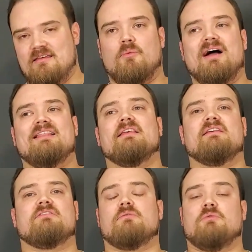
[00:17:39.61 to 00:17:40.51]
The
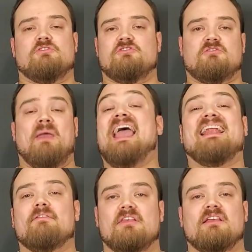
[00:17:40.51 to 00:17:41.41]
whitelist will just ban
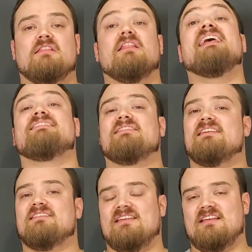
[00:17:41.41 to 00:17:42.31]
everything unless
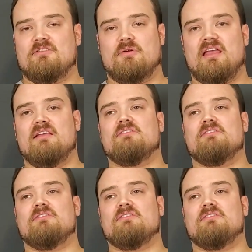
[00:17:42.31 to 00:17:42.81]
they say it's okay.